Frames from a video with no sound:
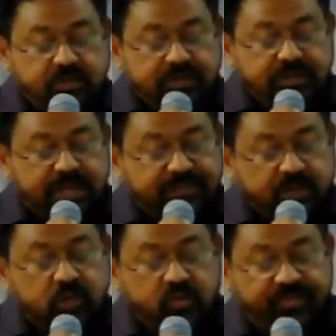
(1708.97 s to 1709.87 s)
chapter
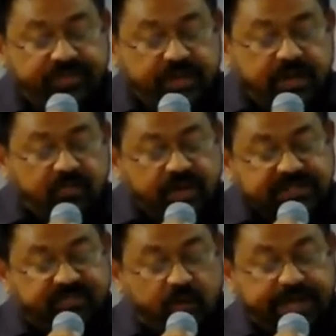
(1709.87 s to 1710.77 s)
2
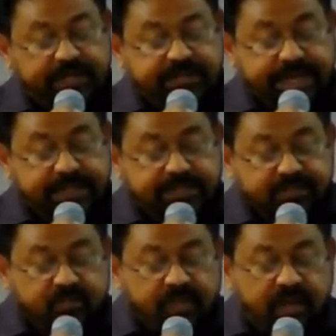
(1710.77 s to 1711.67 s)
verse 14 says,
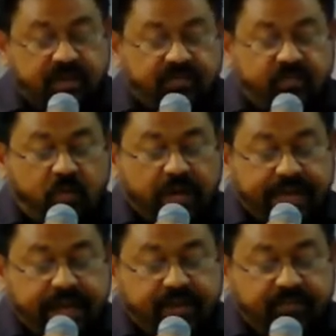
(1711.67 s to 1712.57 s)
for
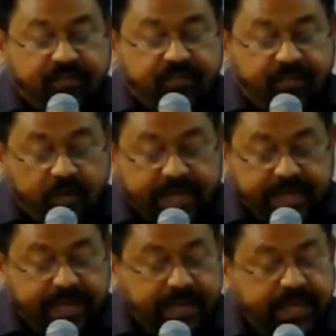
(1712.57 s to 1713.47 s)
he, for
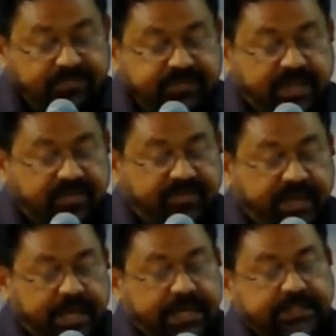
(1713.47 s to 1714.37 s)
he himself
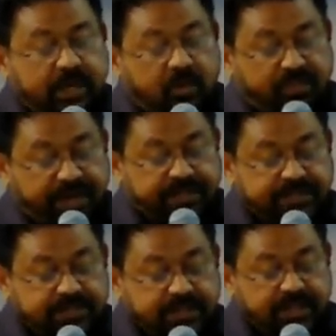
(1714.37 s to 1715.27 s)
is our
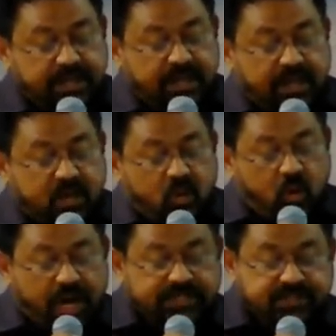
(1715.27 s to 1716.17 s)
peace, who
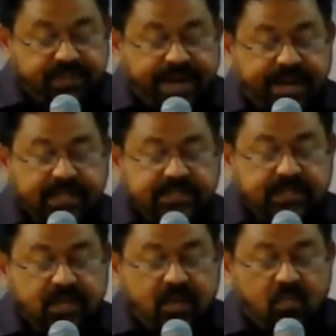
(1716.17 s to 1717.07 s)
has made us
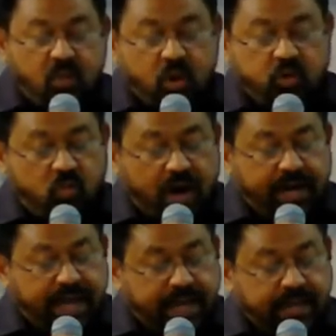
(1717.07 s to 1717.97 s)
both
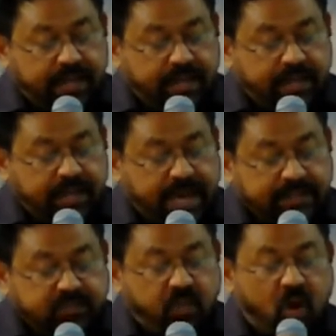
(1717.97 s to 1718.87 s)
one and uh,
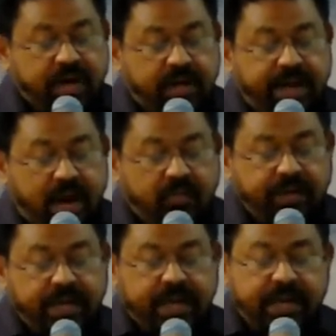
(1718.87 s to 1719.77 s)
has broken
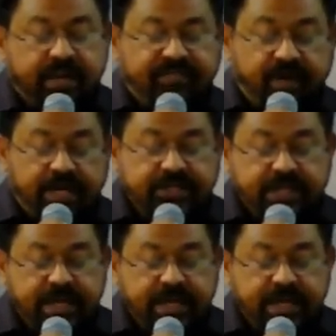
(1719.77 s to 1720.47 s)
down in the flesh